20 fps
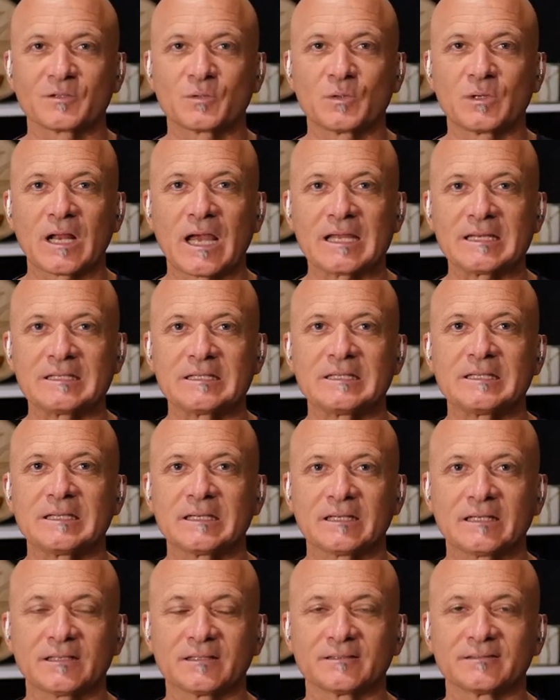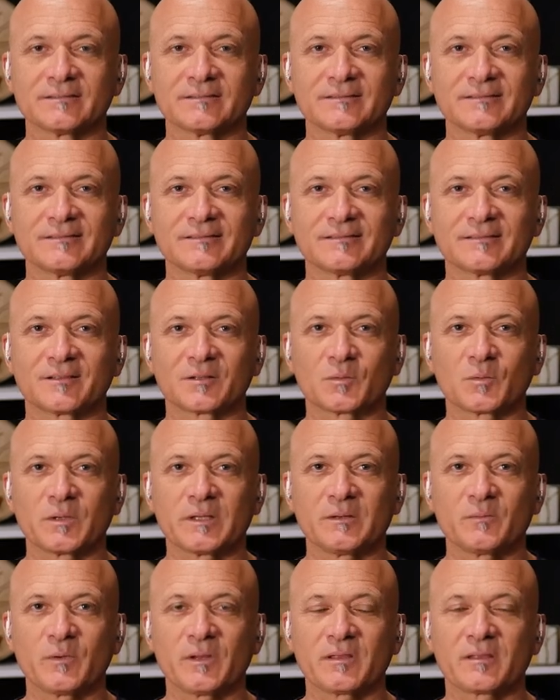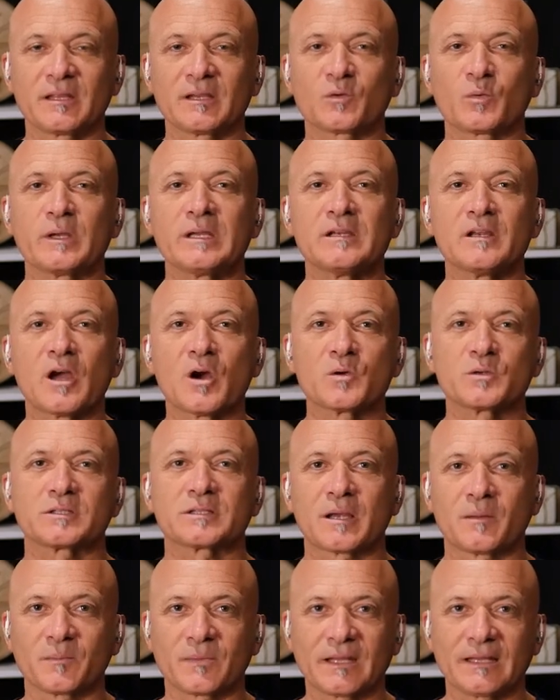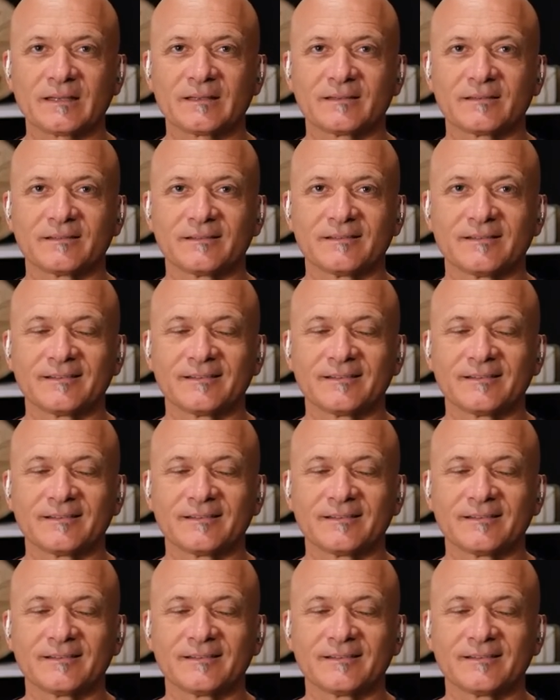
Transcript: to an idea, or we we think we know something,